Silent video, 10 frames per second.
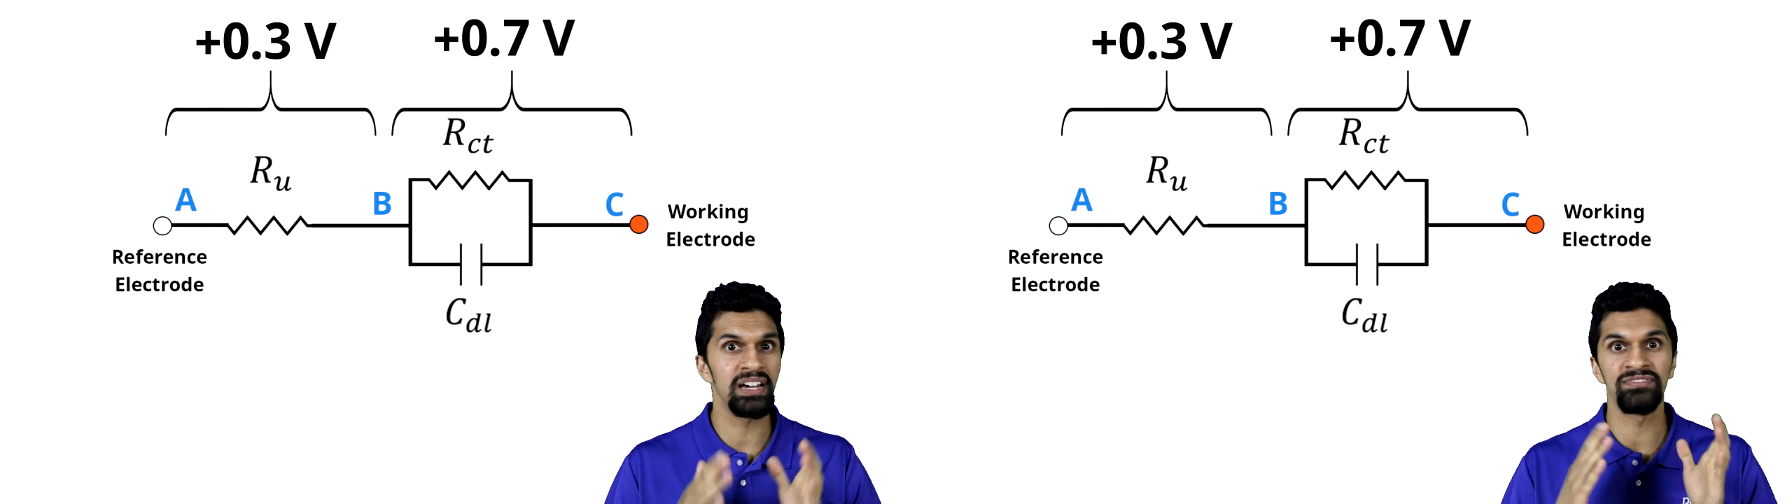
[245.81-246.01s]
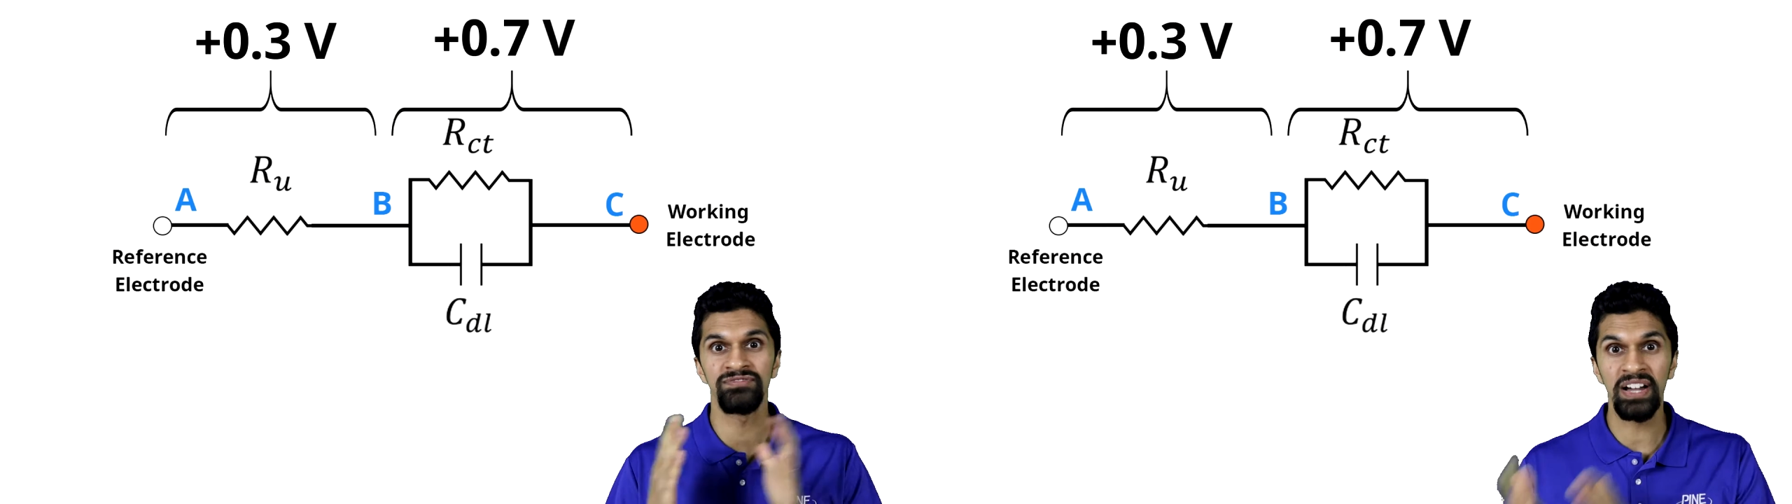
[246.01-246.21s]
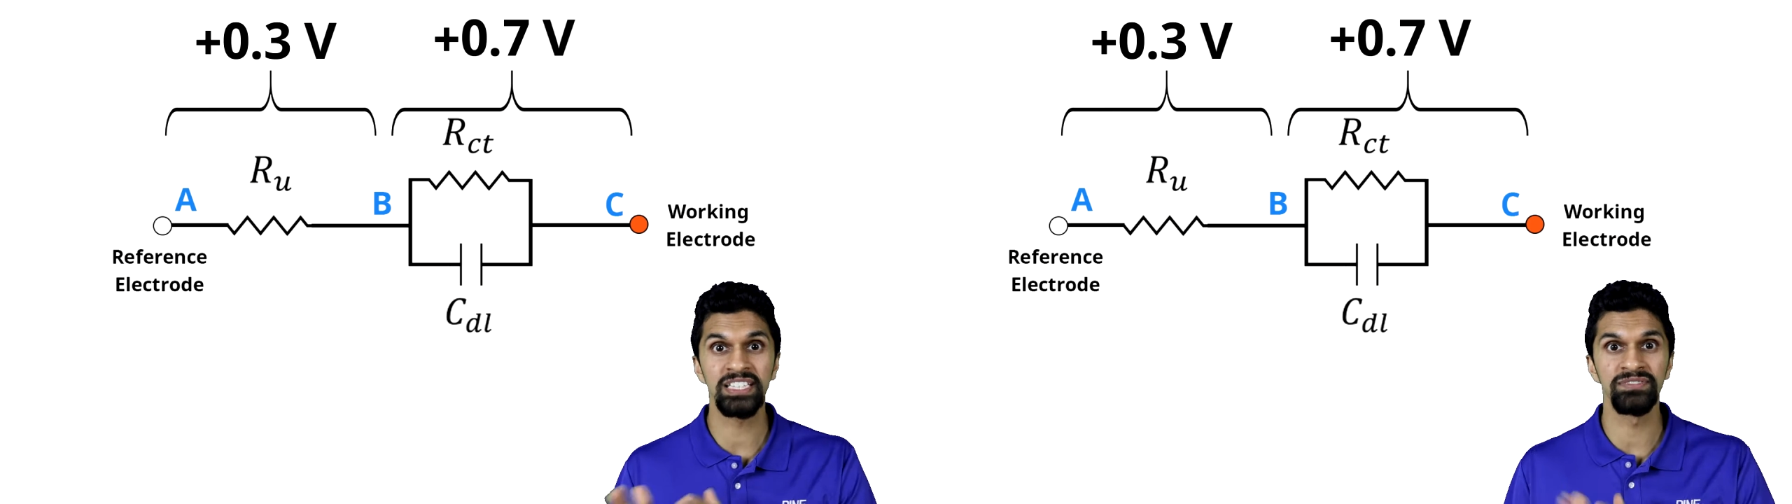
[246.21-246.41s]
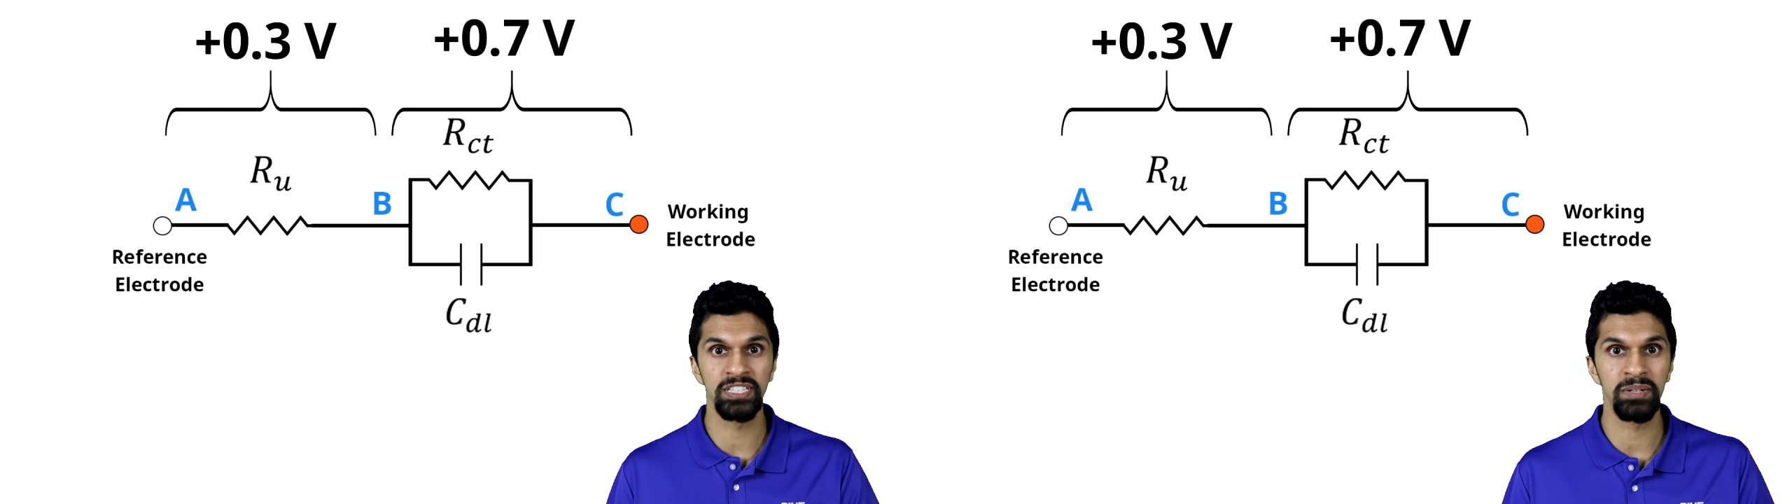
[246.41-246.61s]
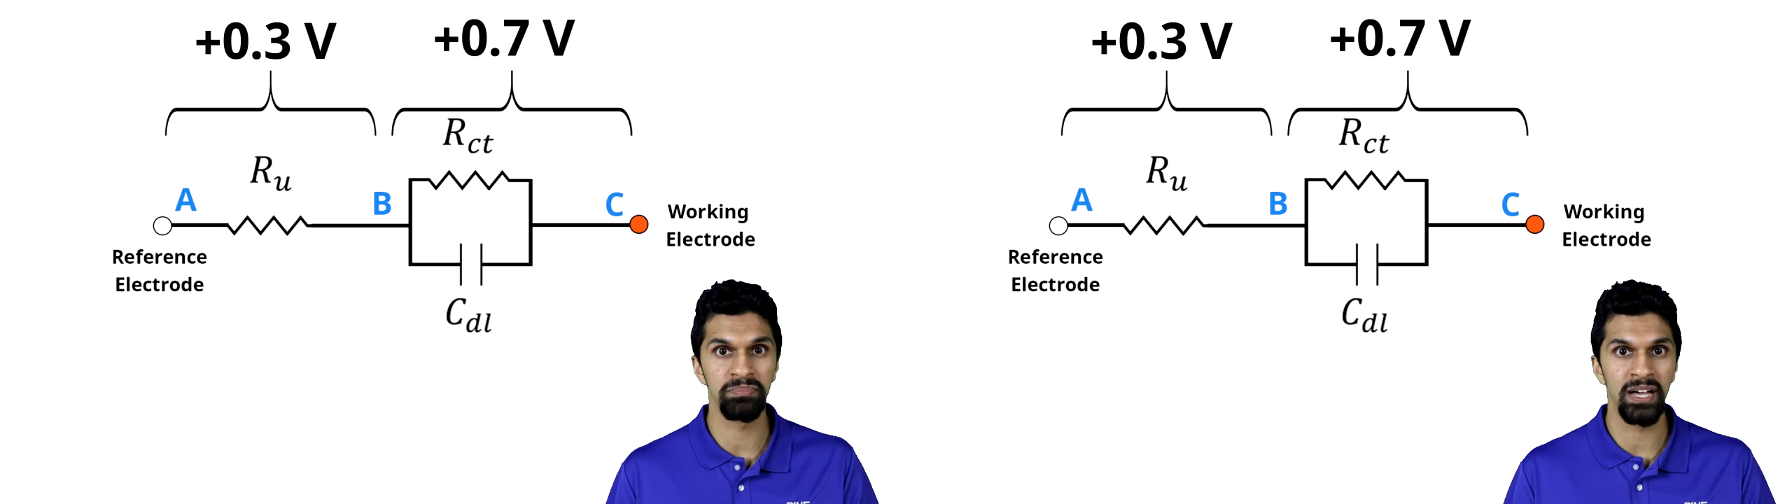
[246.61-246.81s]

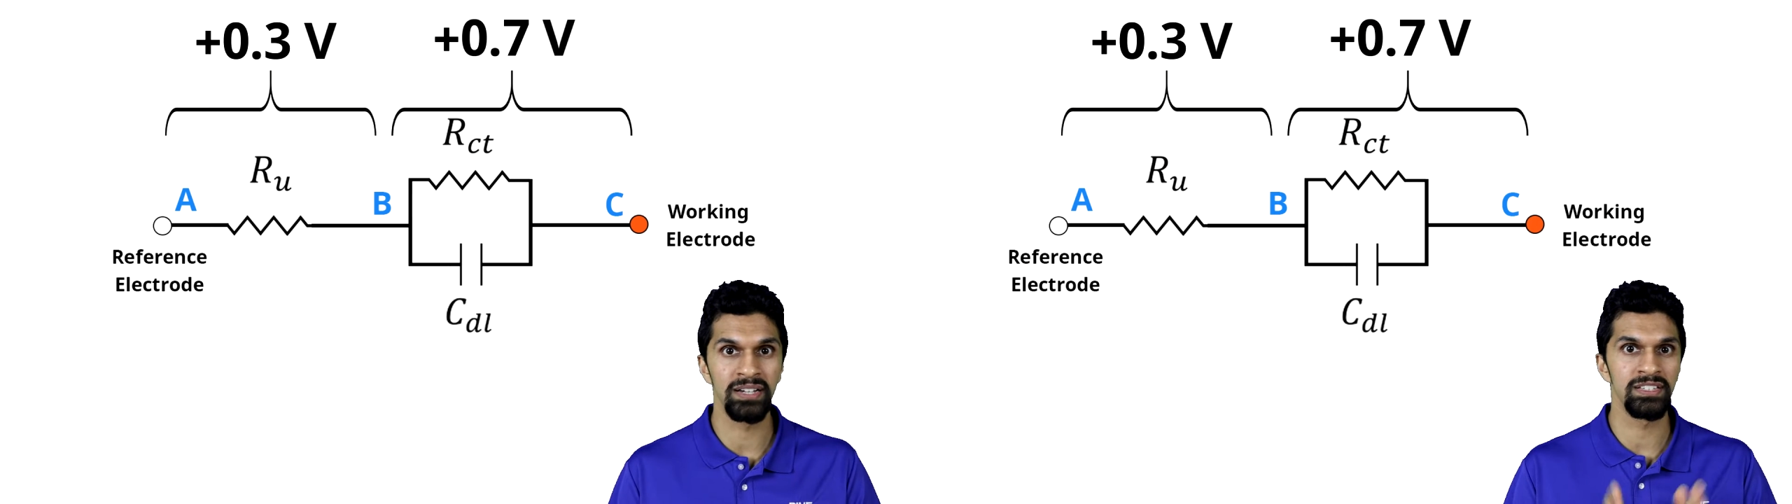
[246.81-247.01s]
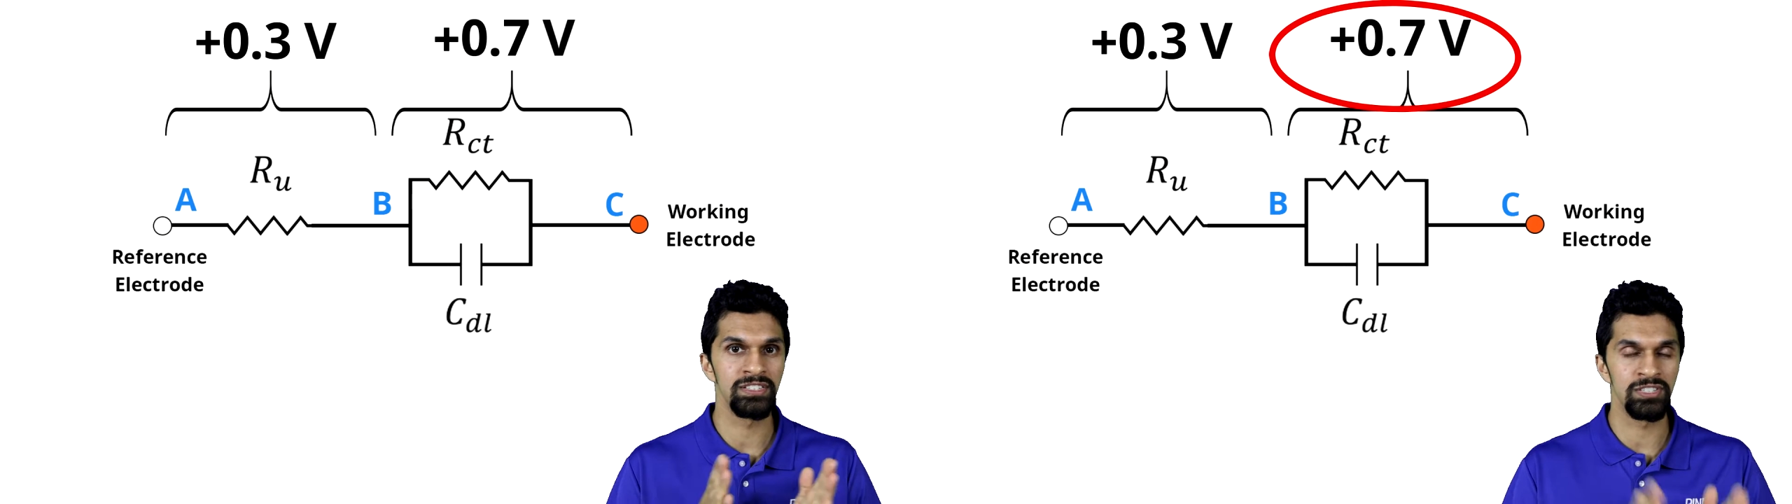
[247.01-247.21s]
effectively applying